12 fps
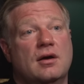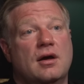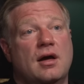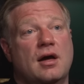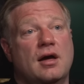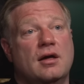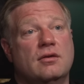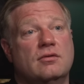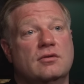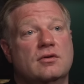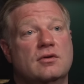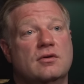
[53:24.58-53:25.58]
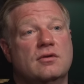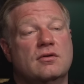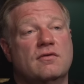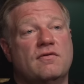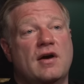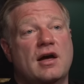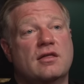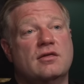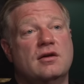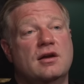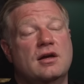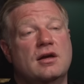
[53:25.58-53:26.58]
And the fact
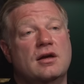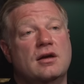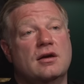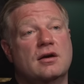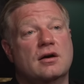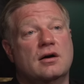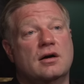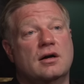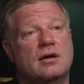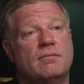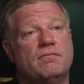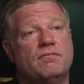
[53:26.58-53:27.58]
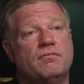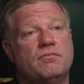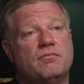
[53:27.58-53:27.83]
that a um,